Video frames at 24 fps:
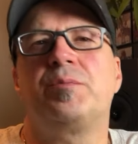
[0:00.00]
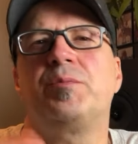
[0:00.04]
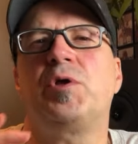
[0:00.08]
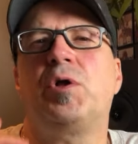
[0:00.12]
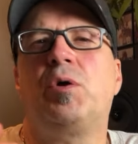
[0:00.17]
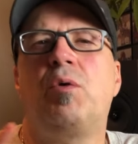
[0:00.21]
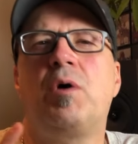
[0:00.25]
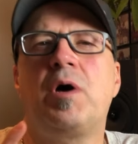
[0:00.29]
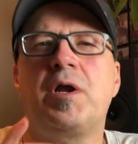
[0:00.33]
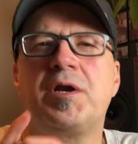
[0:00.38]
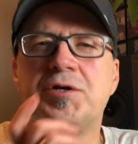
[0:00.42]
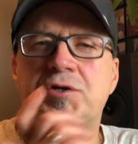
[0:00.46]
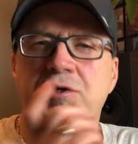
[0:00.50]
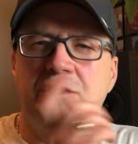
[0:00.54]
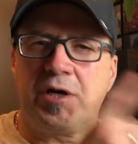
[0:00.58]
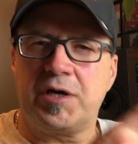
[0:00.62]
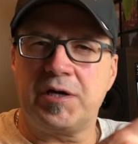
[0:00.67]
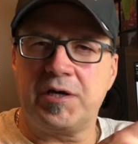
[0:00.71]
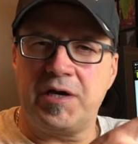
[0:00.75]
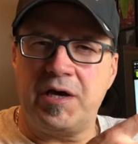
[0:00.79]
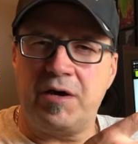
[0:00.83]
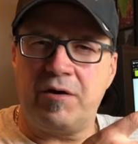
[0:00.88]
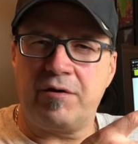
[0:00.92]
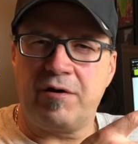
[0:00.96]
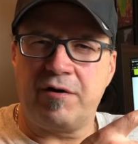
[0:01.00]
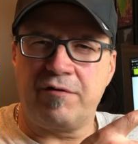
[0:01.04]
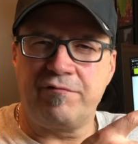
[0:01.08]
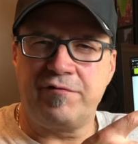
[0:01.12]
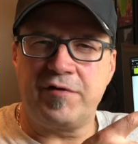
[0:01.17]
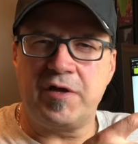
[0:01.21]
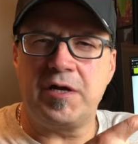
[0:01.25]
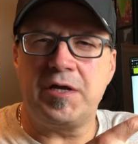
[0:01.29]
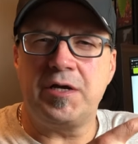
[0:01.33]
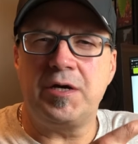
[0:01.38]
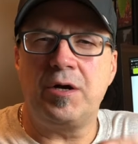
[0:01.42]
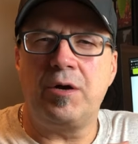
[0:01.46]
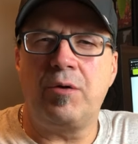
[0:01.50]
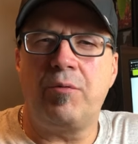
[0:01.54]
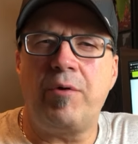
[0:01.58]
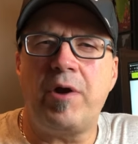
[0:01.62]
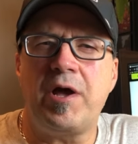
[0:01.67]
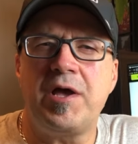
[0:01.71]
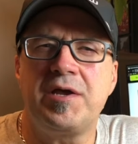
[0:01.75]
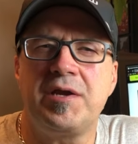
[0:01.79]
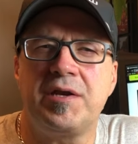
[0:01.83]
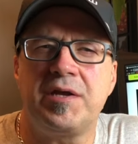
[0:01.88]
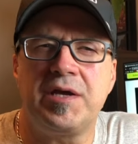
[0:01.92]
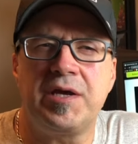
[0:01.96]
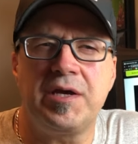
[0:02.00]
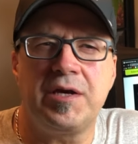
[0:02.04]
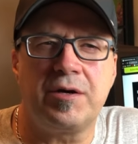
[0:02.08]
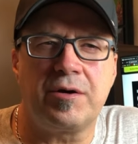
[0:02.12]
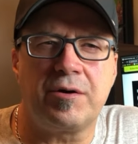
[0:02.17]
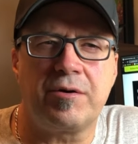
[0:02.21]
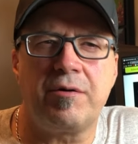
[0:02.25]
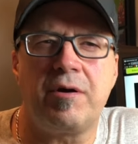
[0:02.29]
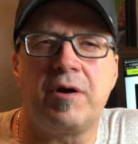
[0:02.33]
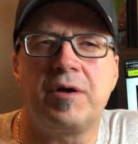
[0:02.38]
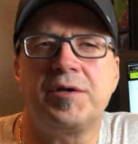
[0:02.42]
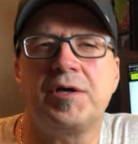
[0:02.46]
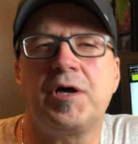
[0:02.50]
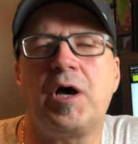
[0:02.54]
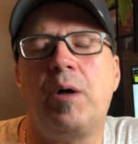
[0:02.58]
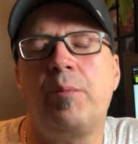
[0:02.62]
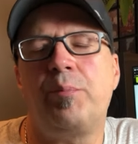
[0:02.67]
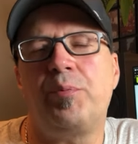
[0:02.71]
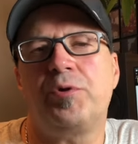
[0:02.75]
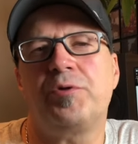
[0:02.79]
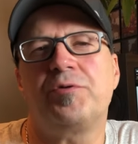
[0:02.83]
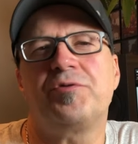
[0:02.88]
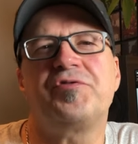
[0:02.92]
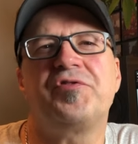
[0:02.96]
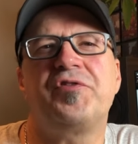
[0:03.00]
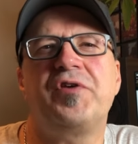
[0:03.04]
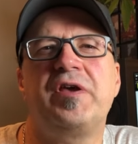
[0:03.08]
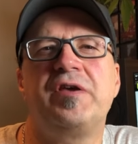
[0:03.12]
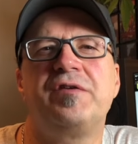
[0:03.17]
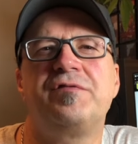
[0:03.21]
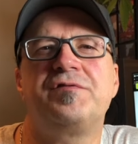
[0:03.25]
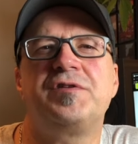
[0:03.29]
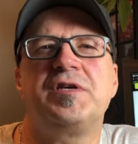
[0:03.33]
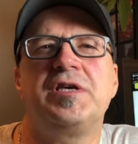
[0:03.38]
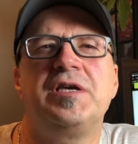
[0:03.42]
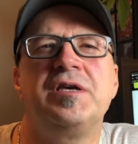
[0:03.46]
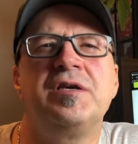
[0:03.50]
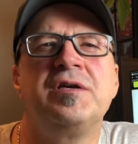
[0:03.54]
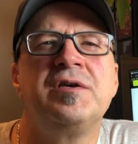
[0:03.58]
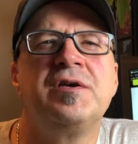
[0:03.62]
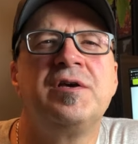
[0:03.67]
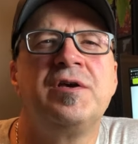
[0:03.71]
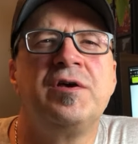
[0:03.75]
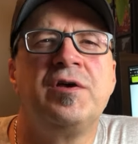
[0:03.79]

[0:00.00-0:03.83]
You'll want to check out our video right here on coupler safety.